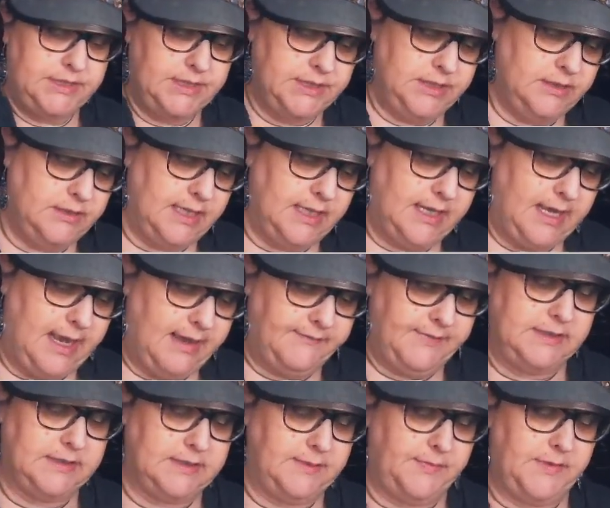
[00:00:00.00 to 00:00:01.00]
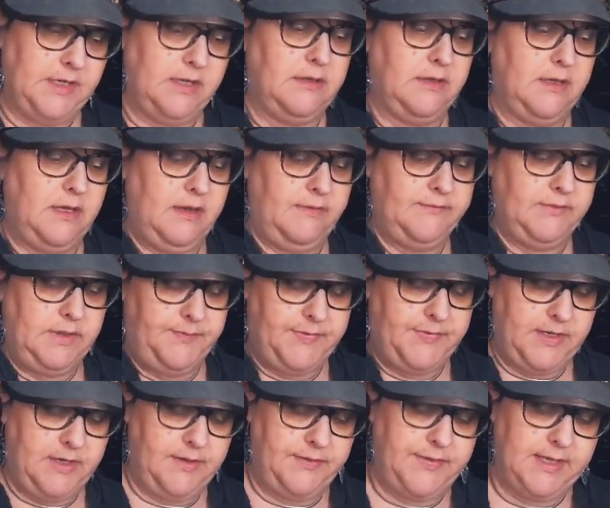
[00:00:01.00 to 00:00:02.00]
I do like having something on the envelope
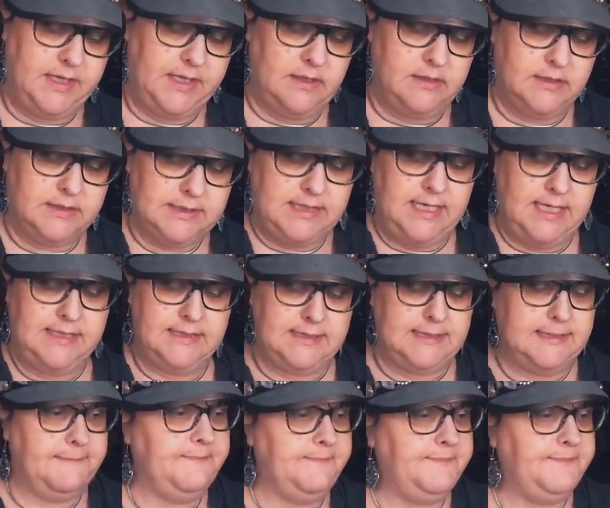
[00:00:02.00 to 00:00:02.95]
though. I think it looks nice.